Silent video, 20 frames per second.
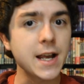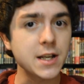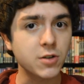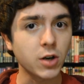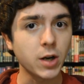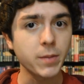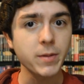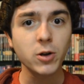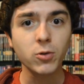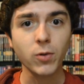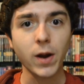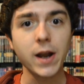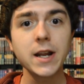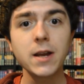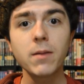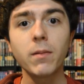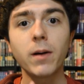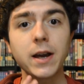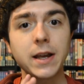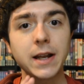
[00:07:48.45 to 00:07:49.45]
he's going to be
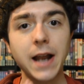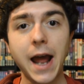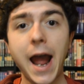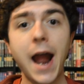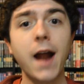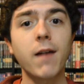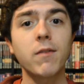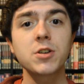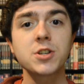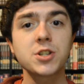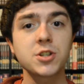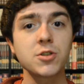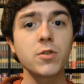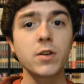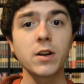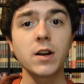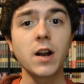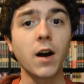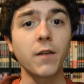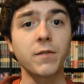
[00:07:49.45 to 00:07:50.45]
grading him like an average
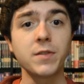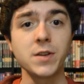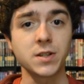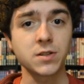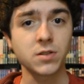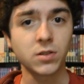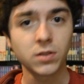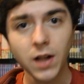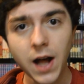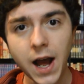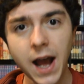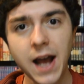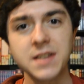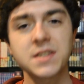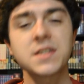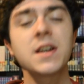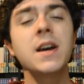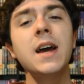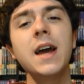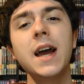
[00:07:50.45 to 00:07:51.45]
student of his
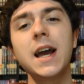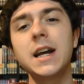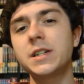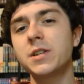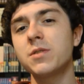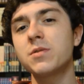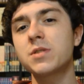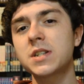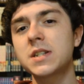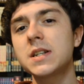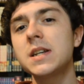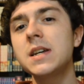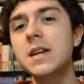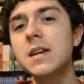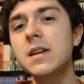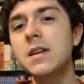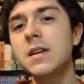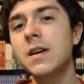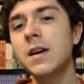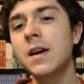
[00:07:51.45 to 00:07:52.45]
class. And to
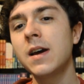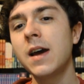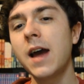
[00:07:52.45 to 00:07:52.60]
see